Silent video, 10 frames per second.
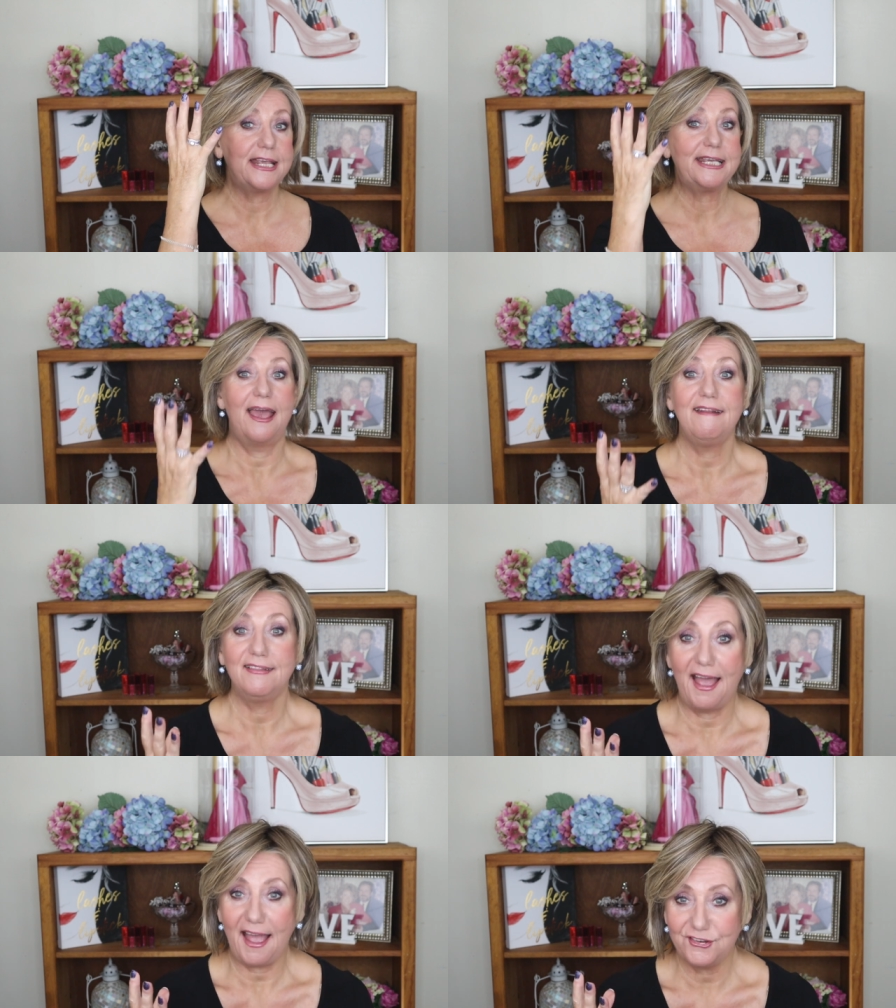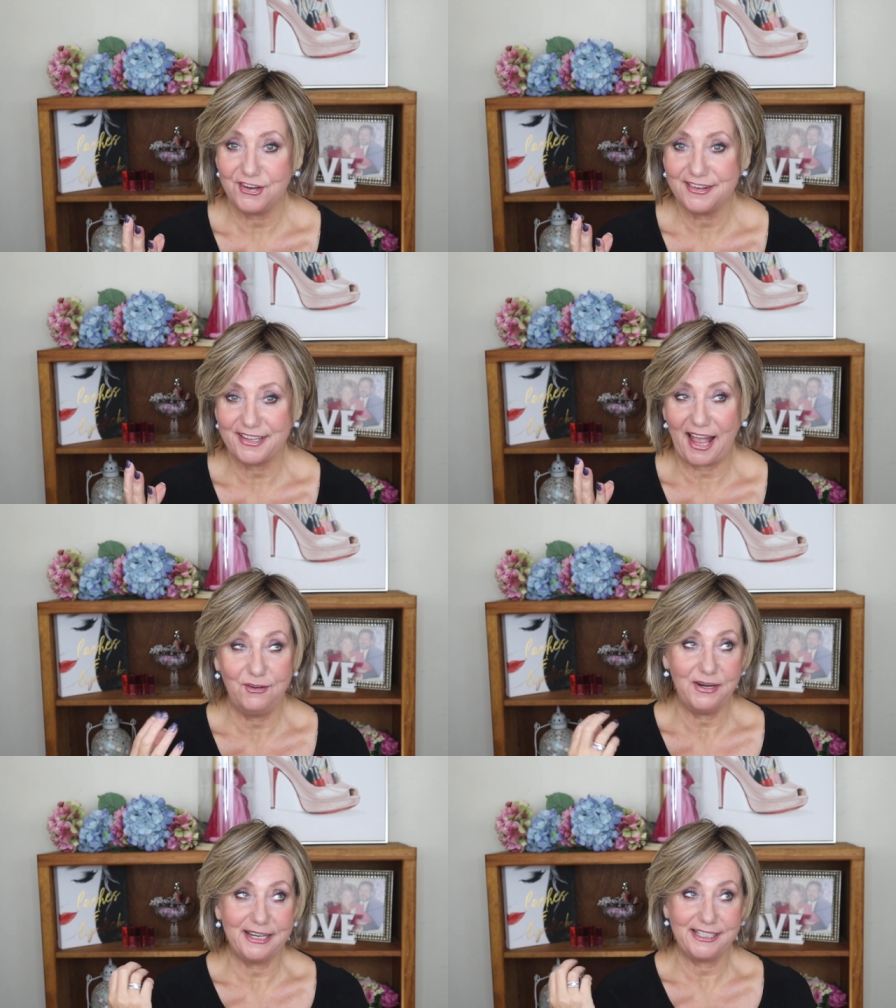get lashes. I
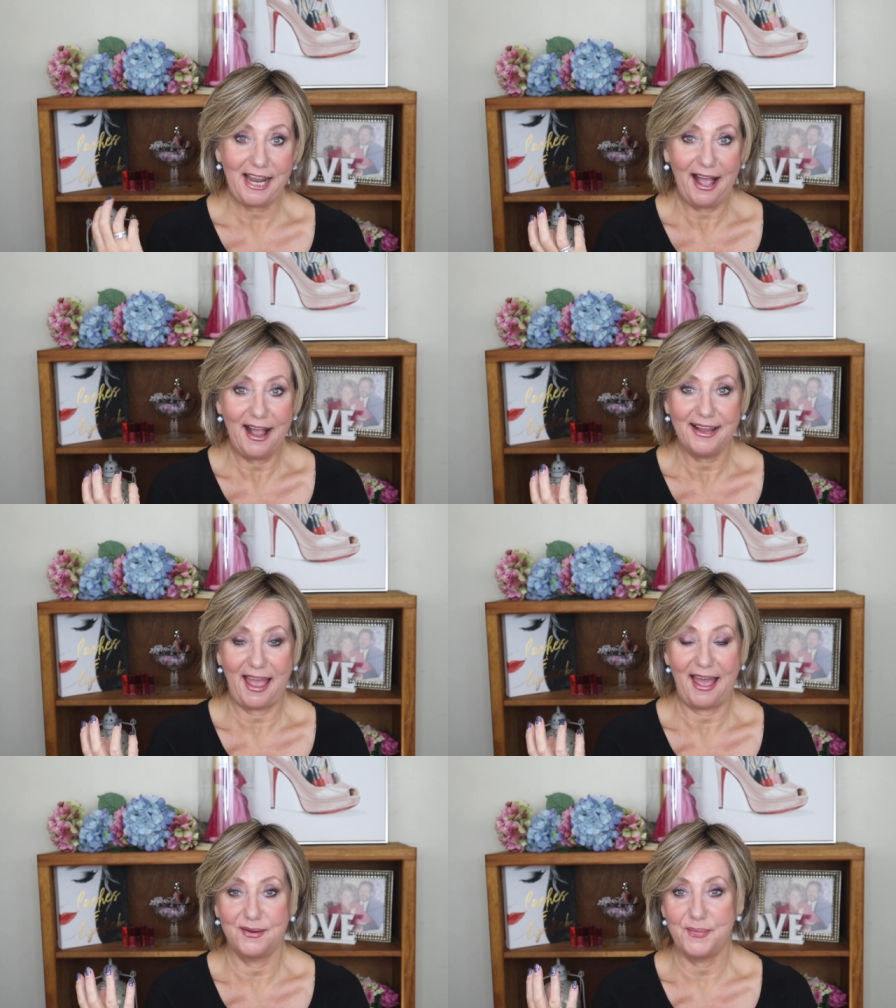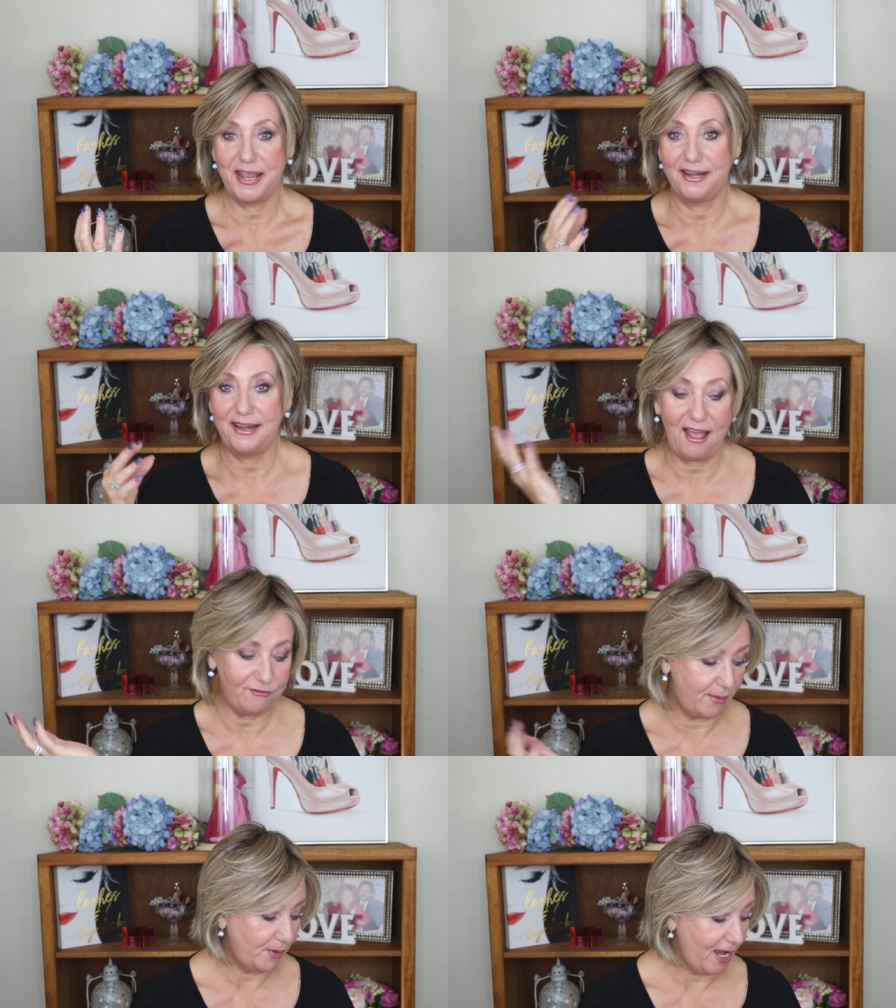don't want to tug at them and
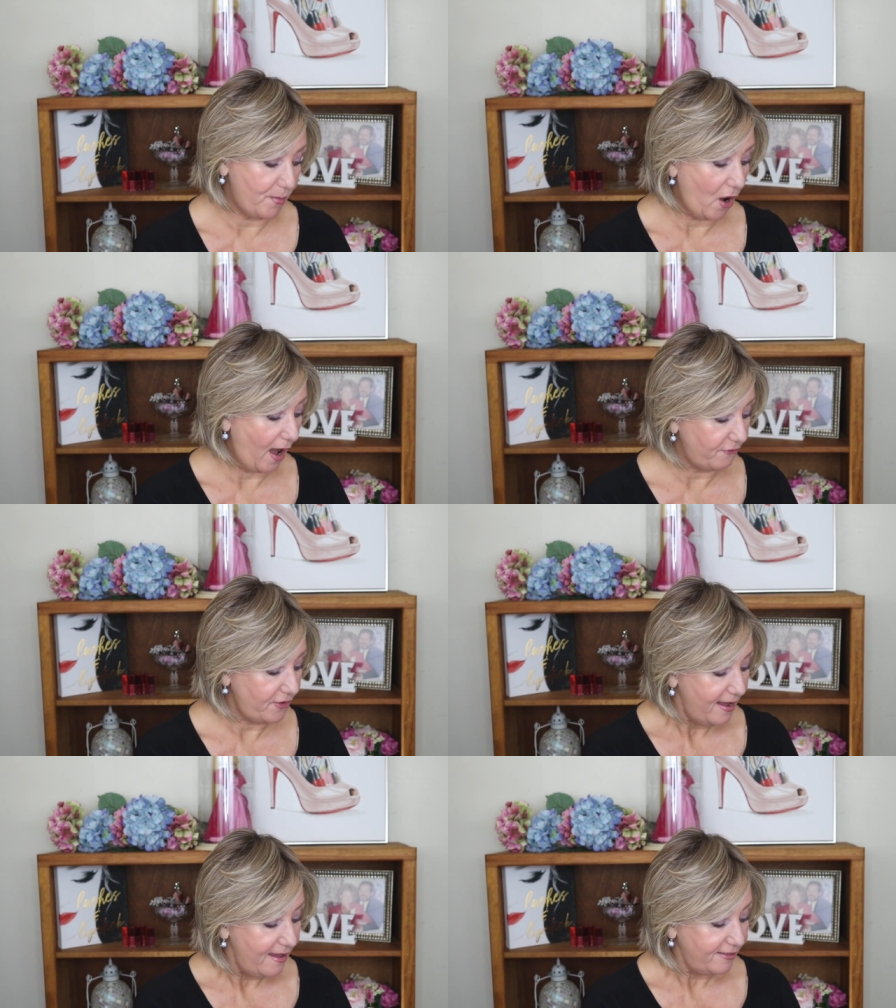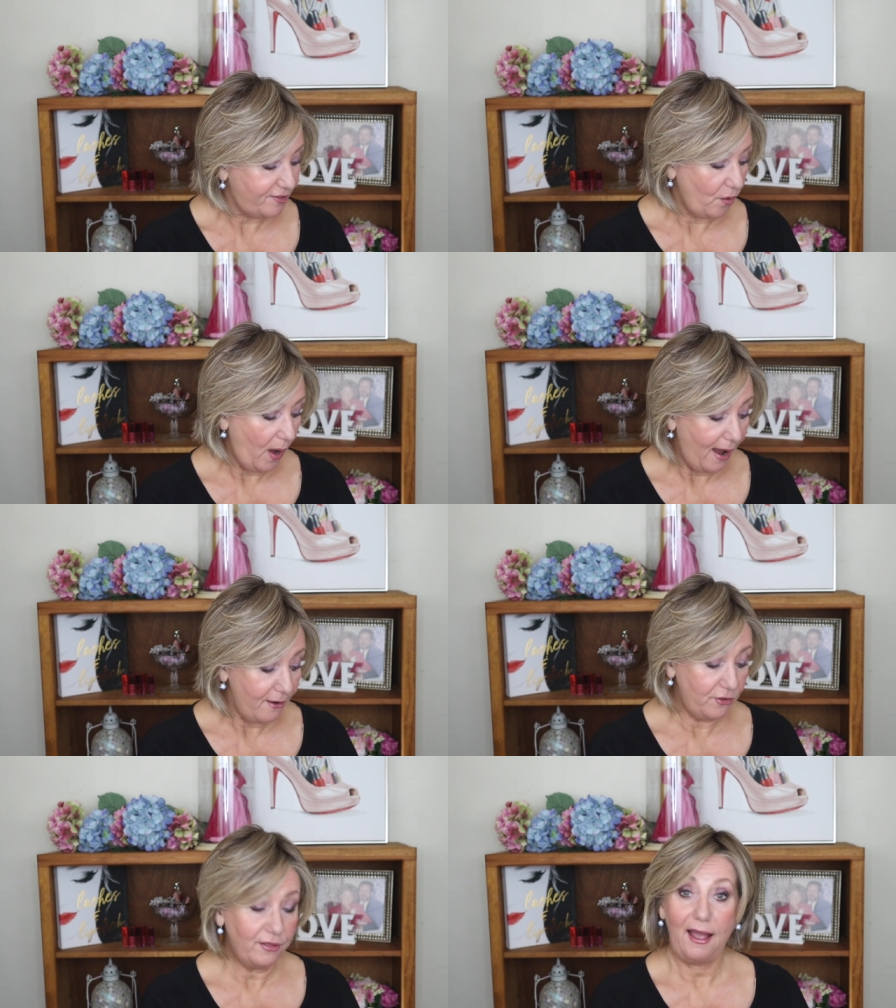have them come off. So
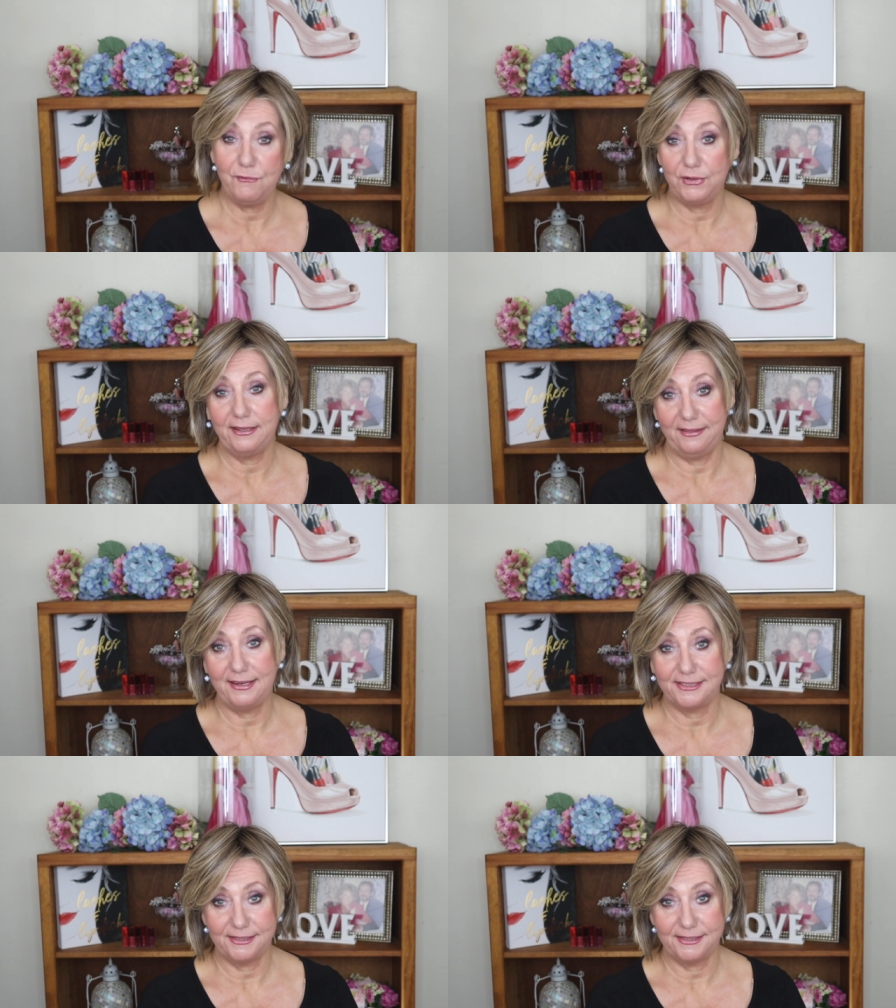I really liked